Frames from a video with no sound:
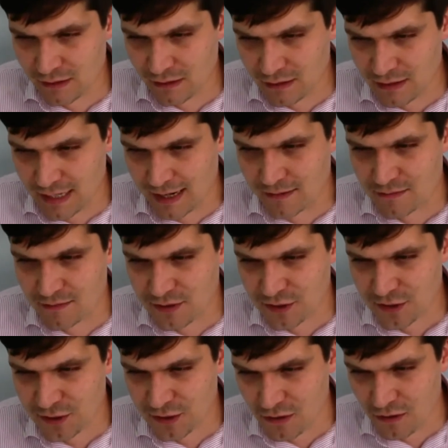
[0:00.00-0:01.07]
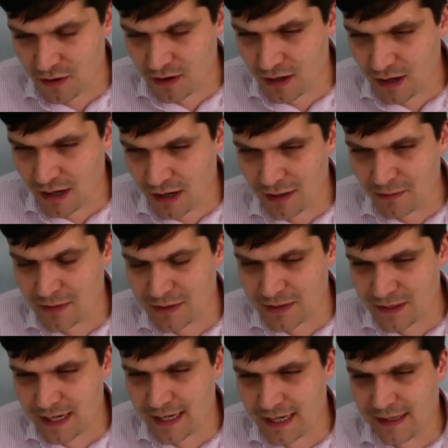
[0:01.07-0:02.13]
Yeah, so I will
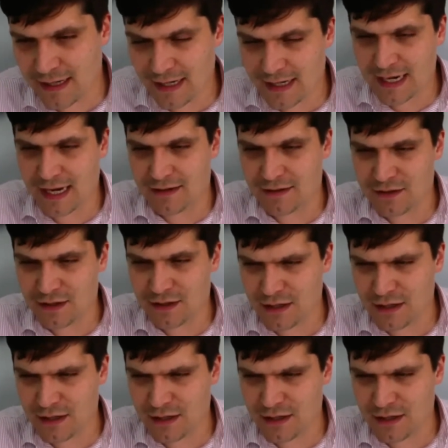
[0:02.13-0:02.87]
say that again,